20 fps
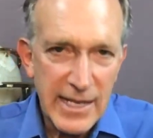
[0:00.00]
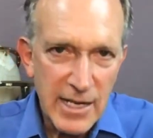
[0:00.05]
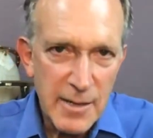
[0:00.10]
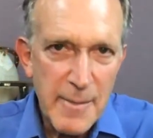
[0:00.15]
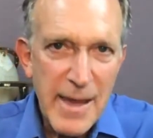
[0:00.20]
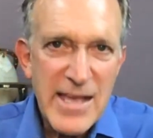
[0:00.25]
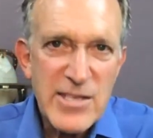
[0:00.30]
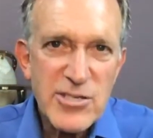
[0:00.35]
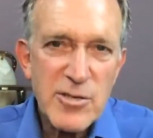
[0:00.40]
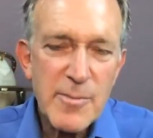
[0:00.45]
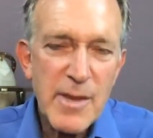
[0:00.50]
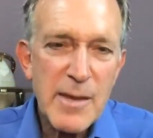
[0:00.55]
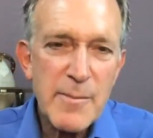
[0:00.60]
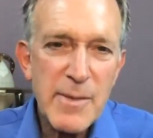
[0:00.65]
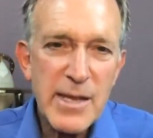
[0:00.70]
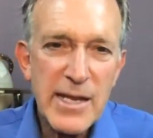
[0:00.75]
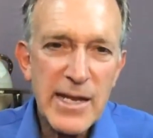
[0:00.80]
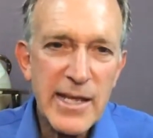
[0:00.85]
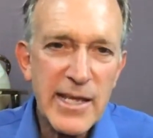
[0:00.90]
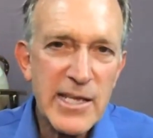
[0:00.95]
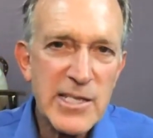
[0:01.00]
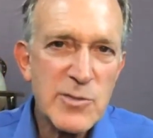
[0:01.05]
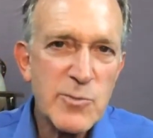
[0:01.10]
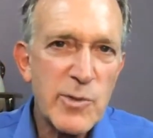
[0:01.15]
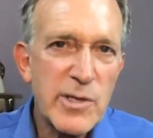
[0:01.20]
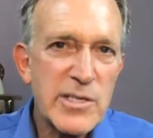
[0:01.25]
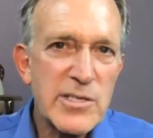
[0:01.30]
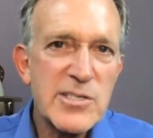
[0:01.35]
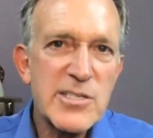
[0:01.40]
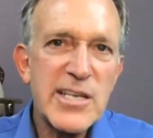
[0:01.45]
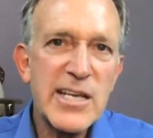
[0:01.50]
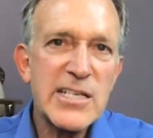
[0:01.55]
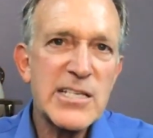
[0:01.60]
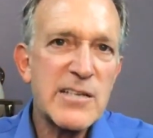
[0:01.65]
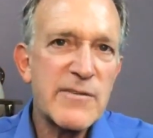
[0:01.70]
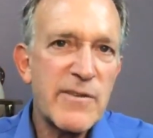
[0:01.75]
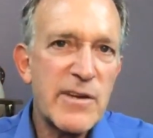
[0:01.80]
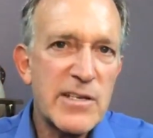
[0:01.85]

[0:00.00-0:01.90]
And a mastermind meeting is when six of